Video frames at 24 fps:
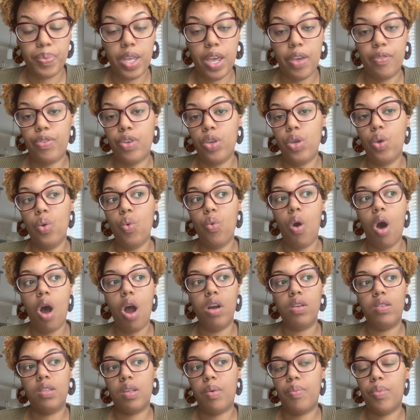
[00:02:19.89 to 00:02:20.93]
If you are
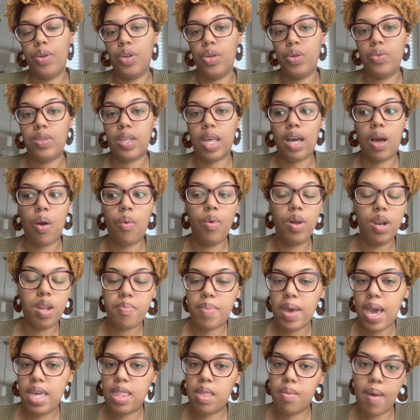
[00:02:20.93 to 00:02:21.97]
someone who's like, I want to
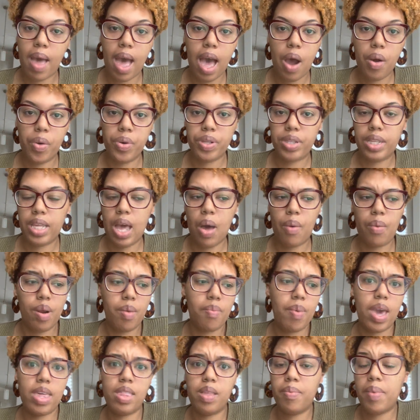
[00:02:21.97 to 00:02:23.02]
pay them hourly, I want to
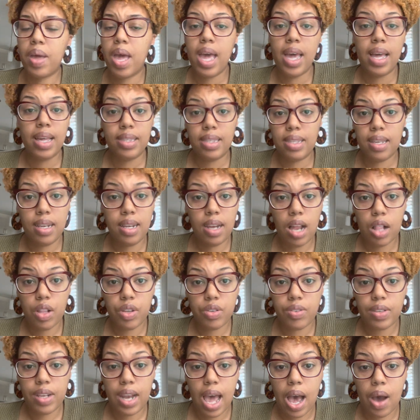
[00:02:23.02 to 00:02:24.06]
pay them
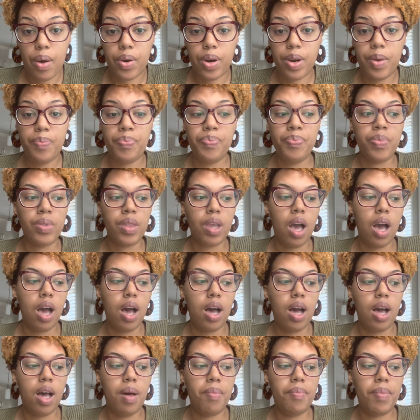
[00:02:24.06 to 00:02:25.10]
$10 an hour,
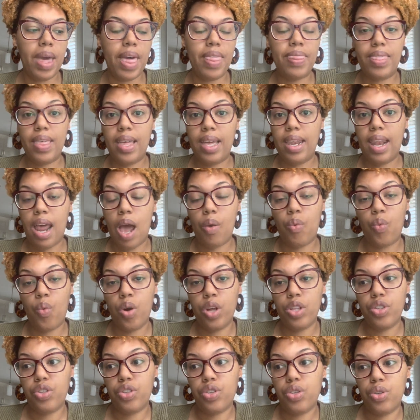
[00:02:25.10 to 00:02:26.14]
and then I
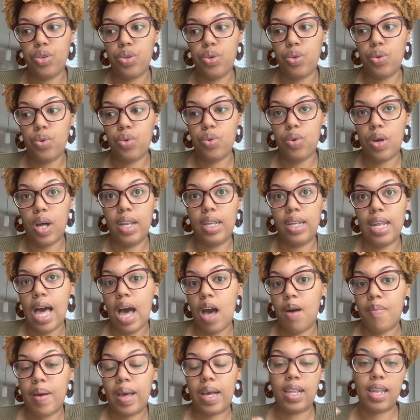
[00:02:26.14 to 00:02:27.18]
want to
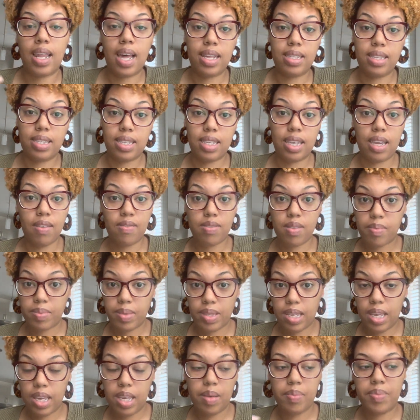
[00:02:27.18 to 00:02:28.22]
allow my clients to give them
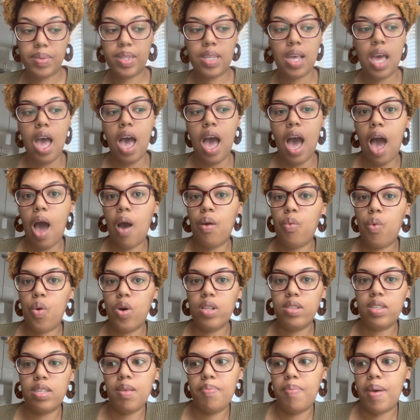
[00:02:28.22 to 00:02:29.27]
tips. I
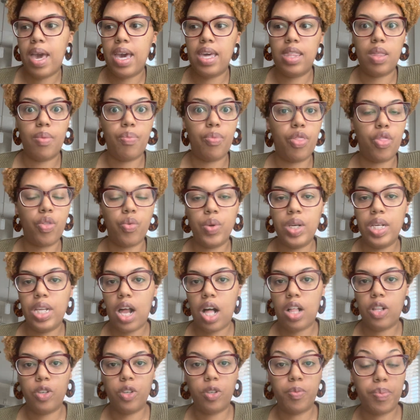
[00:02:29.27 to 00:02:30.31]
want to pay them
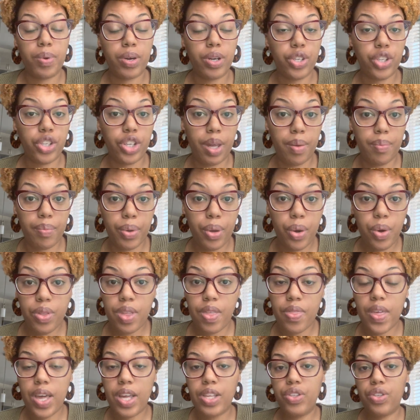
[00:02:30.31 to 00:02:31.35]
$3 per shampoo
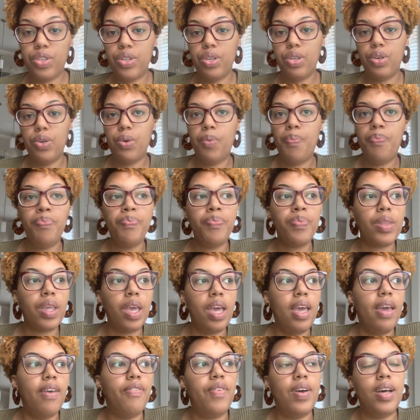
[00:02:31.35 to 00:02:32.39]
that they do.
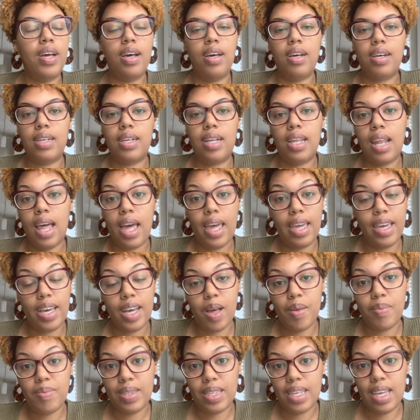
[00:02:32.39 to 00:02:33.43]
If a client
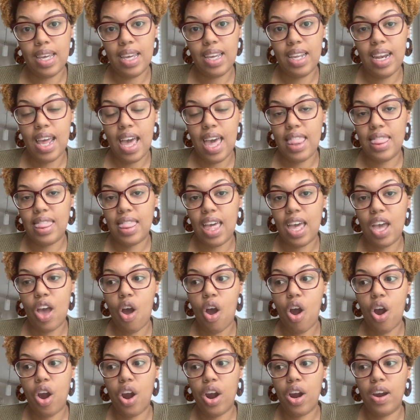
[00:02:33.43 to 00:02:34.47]
comes in and they
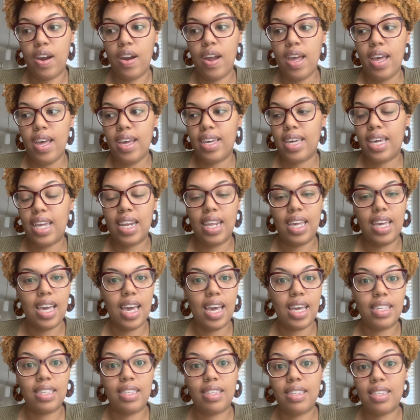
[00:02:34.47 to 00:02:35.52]
are getting
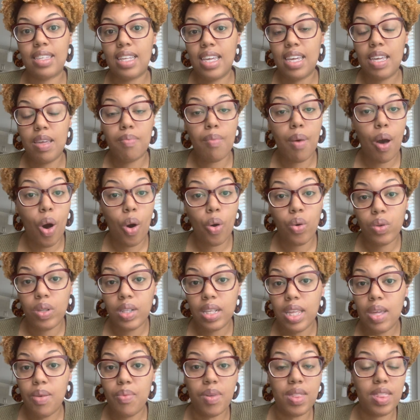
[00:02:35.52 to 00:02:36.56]
a steam
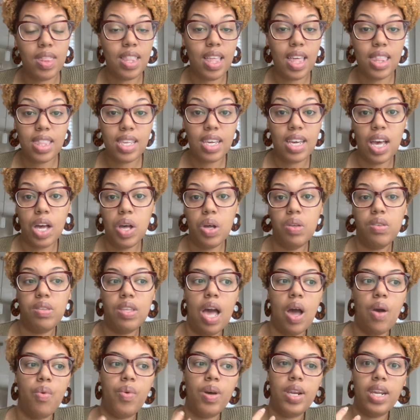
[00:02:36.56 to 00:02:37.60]
only with nothing else,
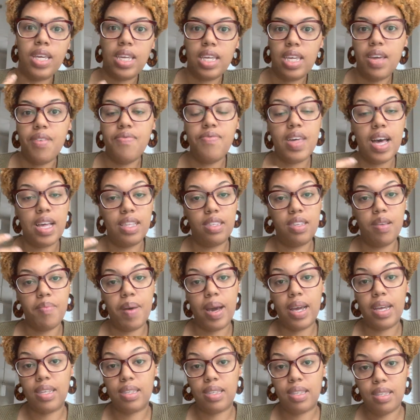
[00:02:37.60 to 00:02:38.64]
I want to give that to
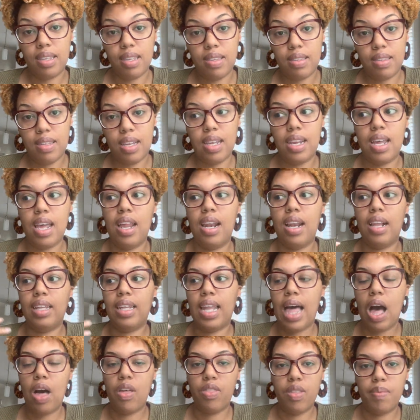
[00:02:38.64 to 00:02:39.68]
my assistant and
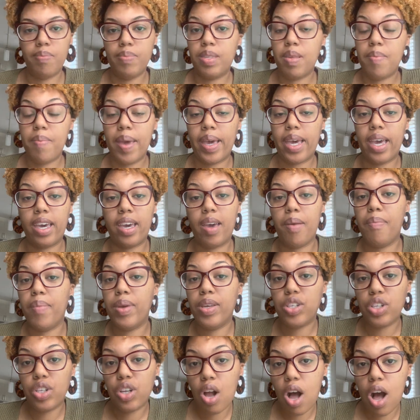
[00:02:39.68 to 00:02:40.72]
allow them to make a
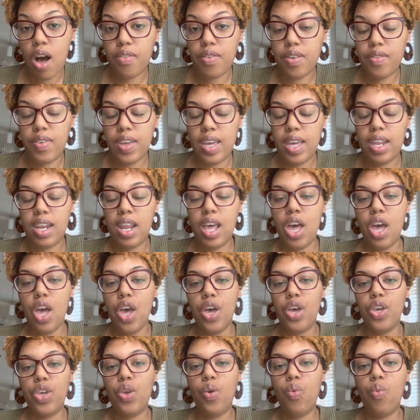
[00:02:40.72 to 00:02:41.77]
commission off of it.
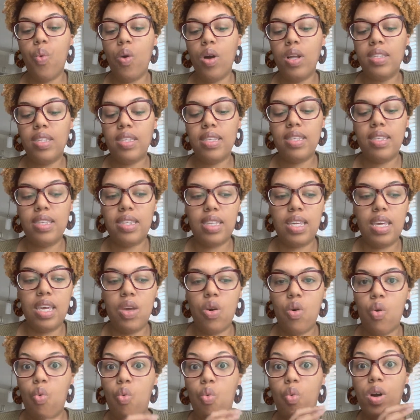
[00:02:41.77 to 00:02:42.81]
You want to see
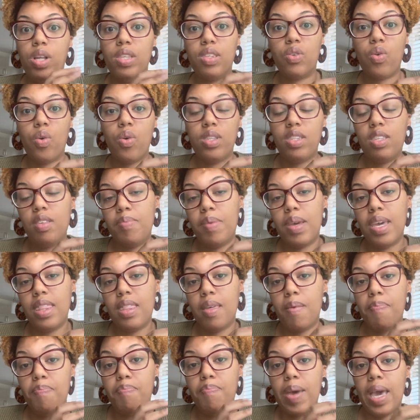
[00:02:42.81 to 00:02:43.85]
what's going to be the
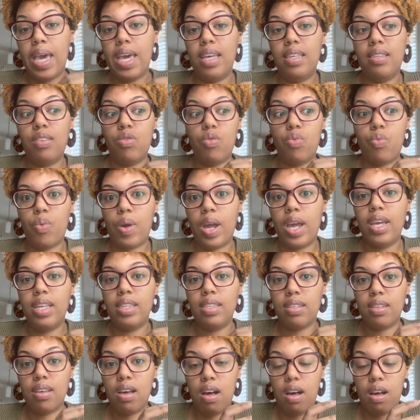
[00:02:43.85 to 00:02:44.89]
base
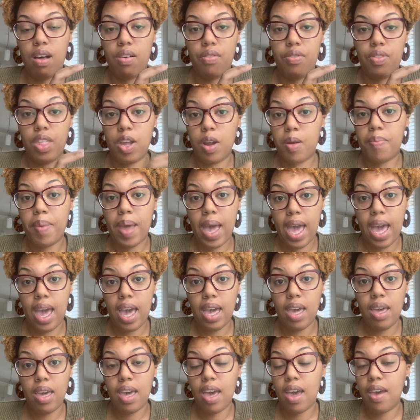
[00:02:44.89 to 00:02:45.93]
rate of their
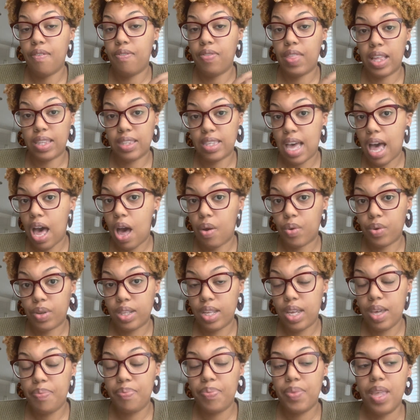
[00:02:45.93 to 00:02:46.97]
pay, if that's
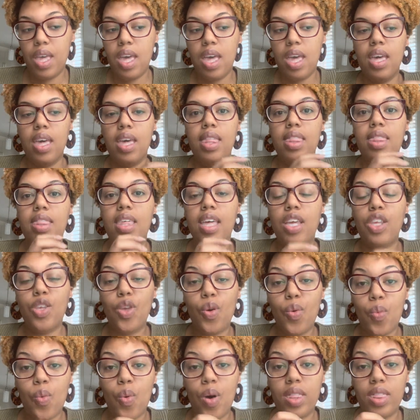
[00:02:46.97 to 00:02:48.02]
hourly. Then
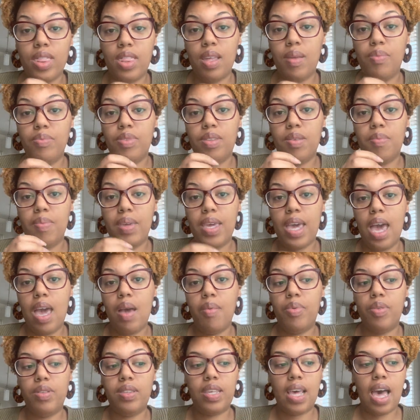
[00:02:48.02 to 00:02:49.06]
you want them to be
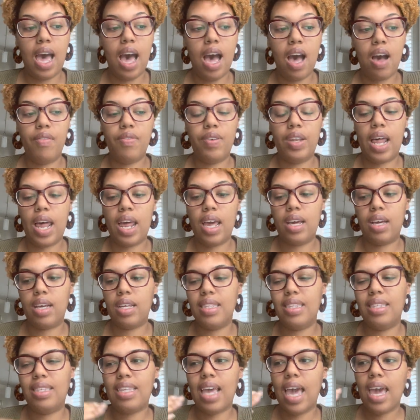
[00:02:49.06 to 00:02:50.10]
able to have like
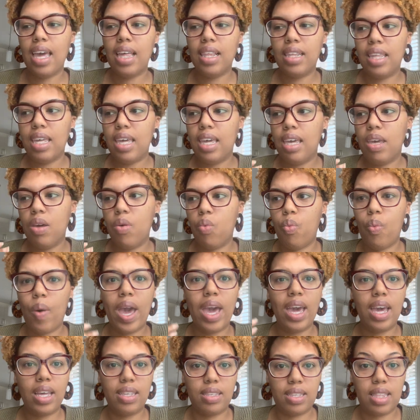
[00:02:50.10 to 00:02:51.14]
daily
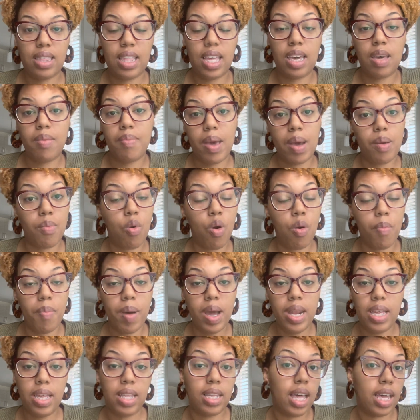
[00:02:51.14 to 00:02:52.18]
ways that they can make more
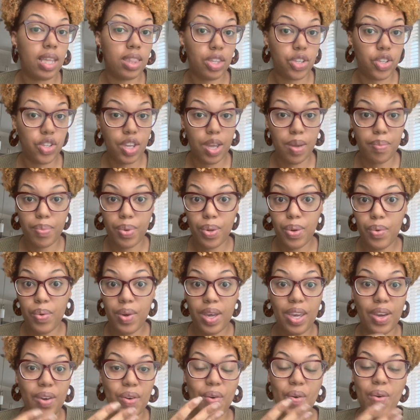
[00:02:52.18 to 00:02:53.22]
money, like the
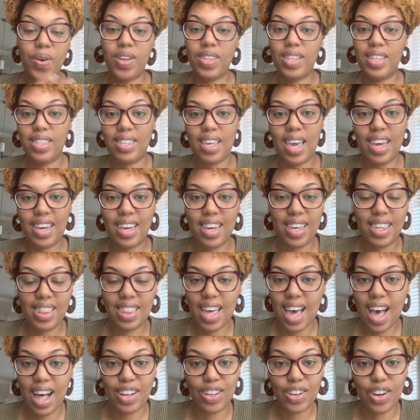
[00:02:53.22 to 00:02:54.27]
shampooing or the taking the
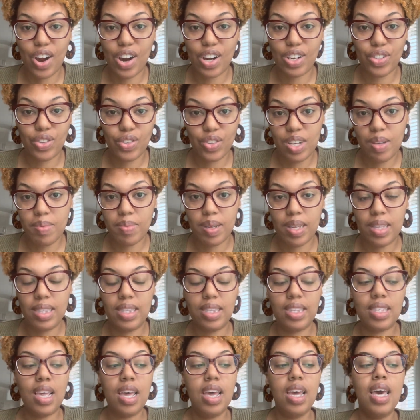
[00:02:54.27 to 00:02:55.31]
a la carte
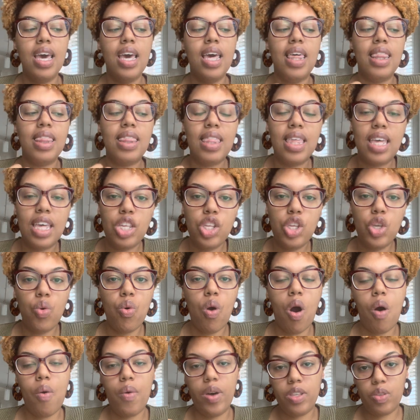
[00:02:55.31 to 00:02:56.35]
treatments. Then you
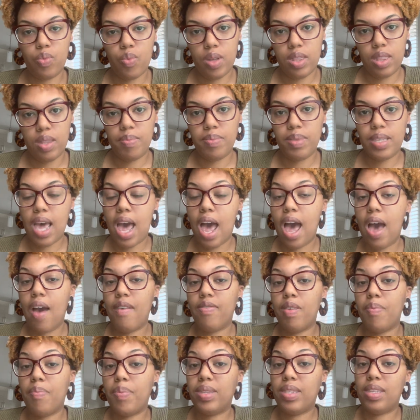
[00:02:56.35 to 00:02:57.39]
always want them to have
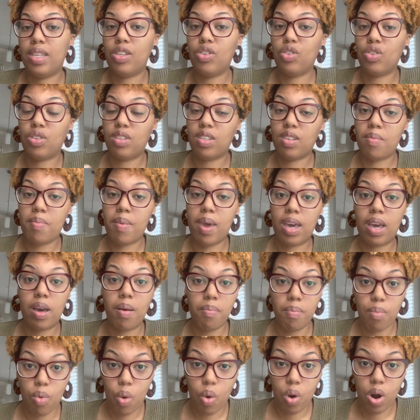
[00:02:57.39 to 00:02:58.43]
the potential to make
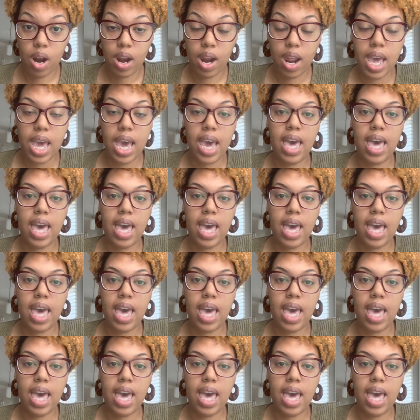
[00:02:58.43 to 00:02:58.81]
more.